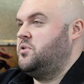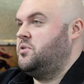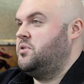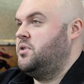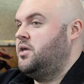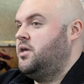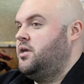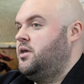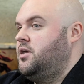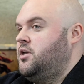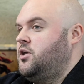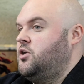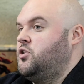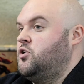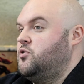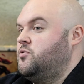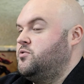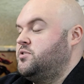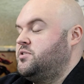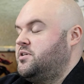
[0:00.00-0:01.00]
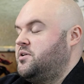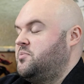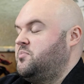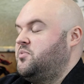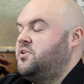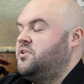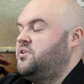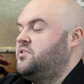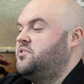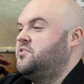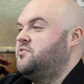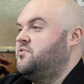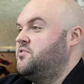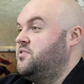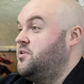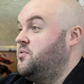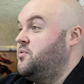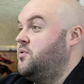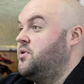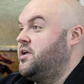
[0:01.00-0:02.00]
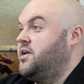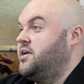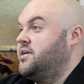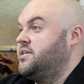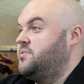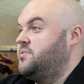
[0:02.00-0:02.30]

And, you know, it was completely different than what I